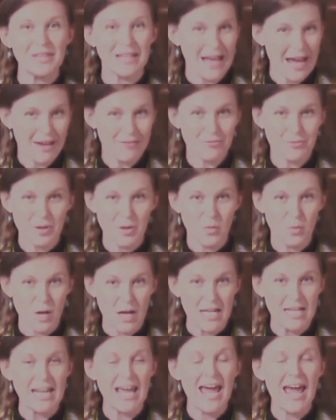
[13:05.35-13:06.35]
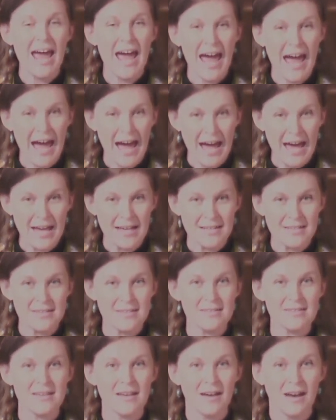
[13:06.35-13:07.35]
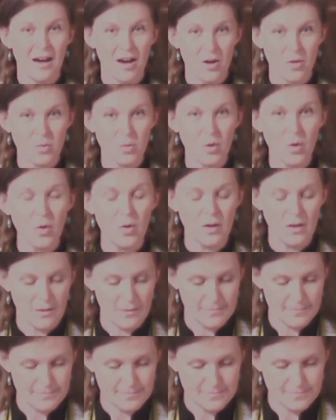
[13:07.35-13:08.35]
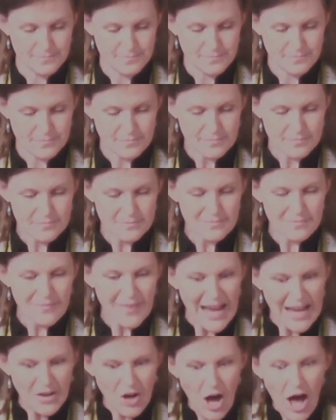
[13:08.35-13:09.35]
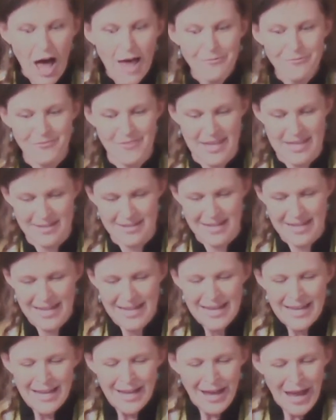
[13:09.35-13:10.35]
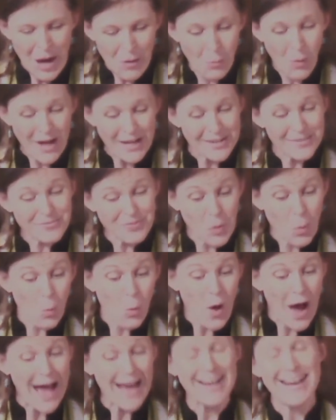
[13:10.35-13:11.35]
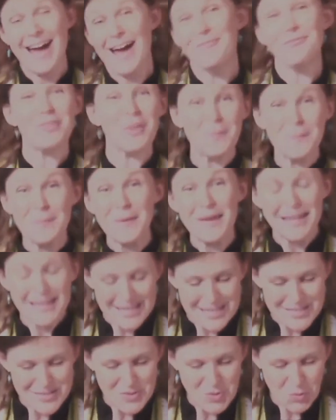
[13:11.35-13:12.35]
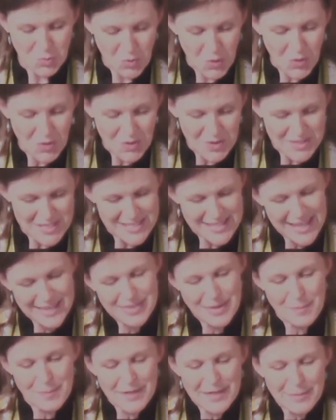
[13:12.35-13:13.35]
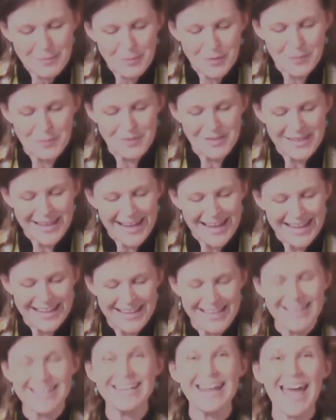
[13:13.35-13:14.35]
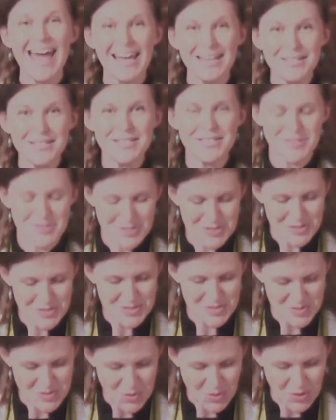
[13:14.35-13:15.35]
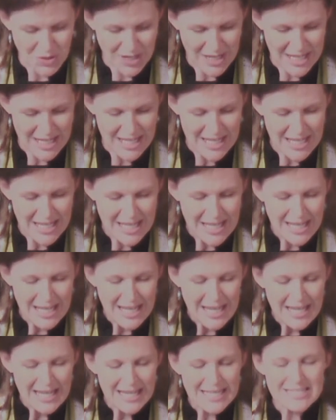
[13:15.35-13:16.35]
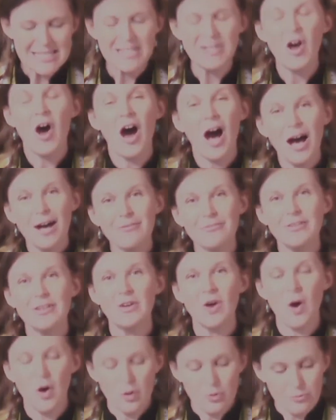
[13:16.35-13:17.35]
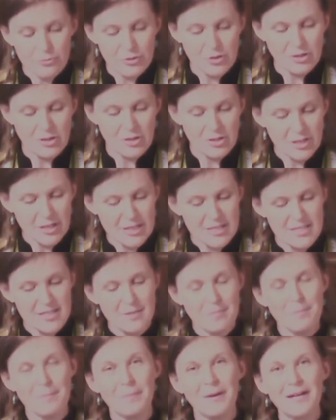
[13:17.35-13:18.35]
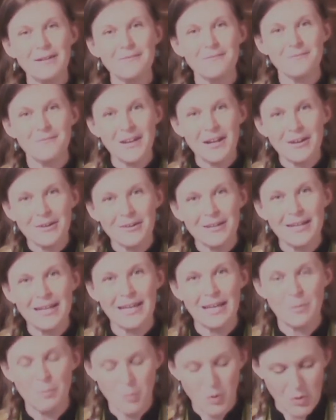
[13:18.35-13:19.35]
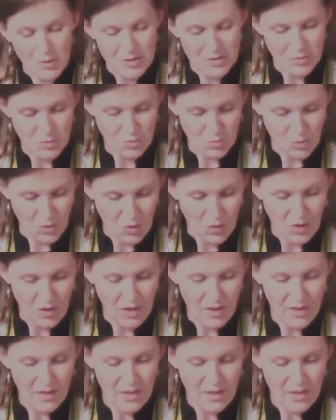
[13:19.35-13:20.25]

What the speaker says: everyone, has a role. And often, and one of the biggest roles that the people play in Esther's story is an often overlooked but very important role